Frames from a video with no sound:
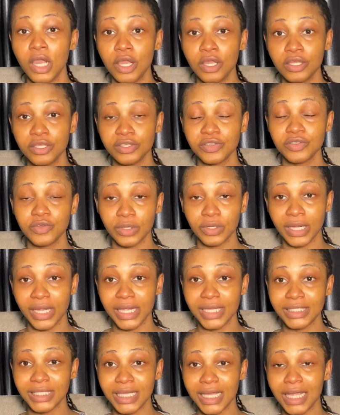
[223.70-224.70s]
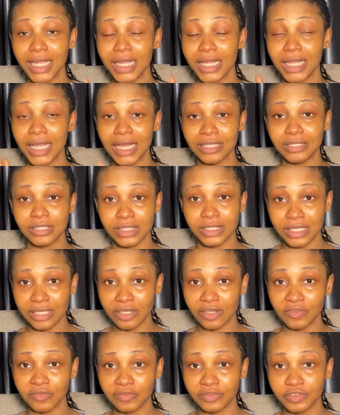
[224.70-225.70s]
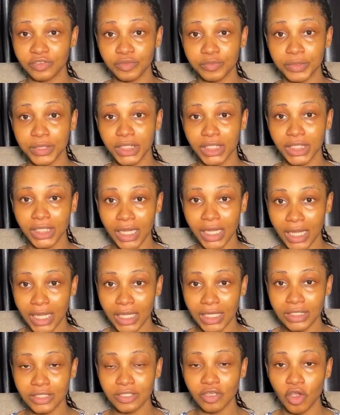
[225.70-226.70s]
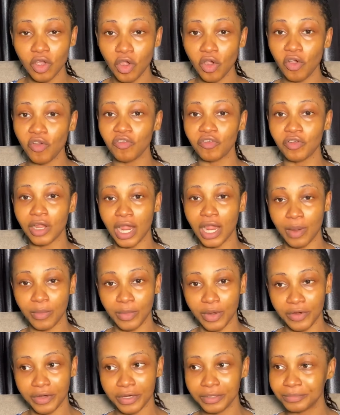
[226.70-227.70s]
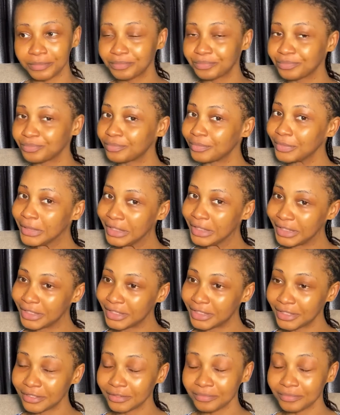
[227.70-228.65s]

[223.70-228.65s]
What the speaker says: So guys, I had to take off the remaining hairs of camera, please,